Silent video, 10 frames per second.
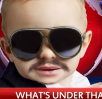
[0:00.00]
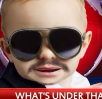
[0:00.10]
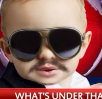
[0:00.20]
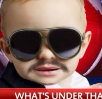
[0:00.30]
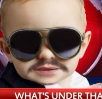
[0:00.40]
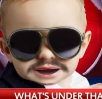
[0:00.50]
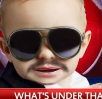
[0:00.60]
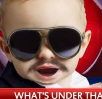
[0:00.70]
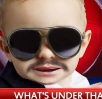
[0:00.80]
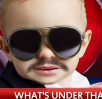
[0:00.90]
nice
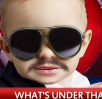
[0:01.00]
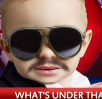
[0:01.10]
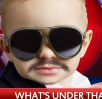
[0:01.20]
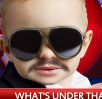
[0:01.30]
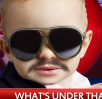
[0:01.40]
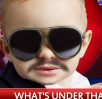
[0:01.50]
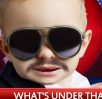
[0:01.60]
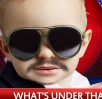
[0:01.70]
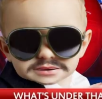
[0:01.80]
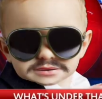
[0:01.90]
body,
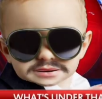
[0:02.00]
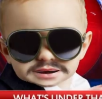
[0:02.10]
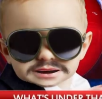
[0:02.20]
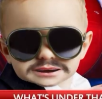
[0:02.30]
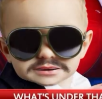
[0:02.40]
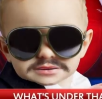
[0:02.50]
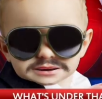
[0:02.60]
definitely